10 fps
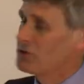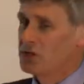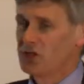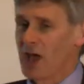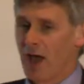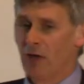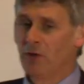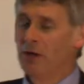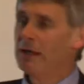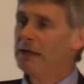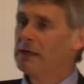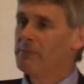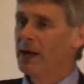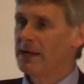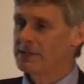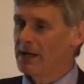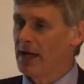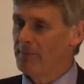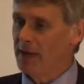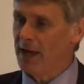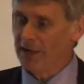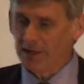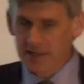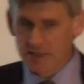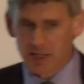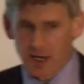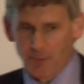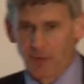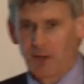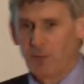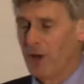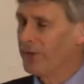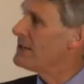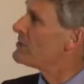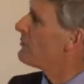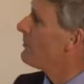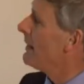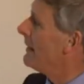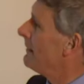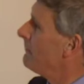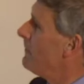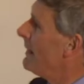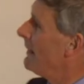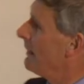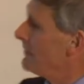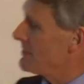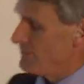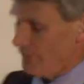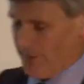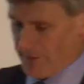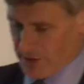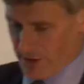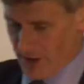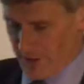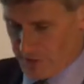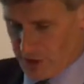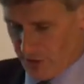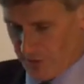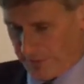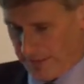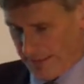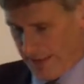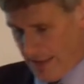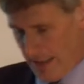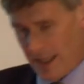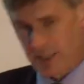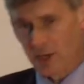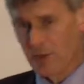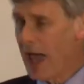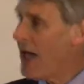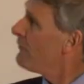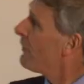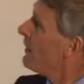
to show, but I'll interpret what these are really meaning with some photographs shortly. So we have